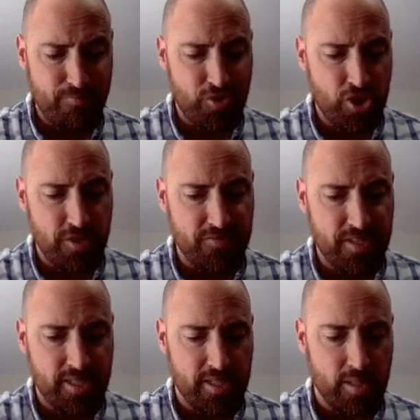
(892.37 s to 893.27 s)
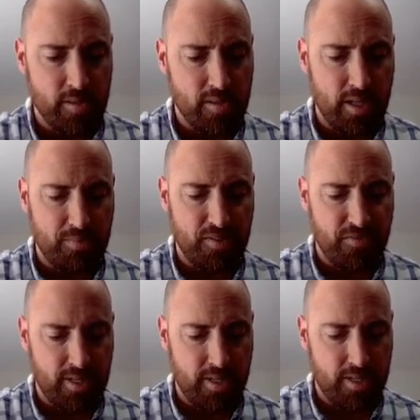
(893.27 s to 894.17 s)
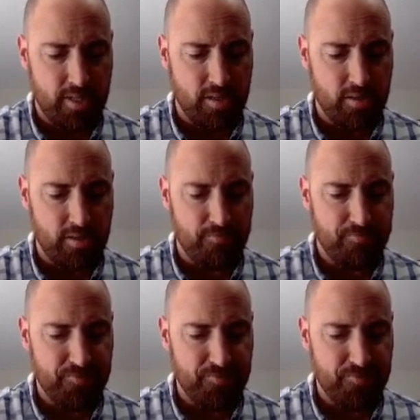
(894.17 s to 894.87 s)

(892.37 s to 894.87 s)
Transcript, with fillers: Shifting Ceratops, fantastic card.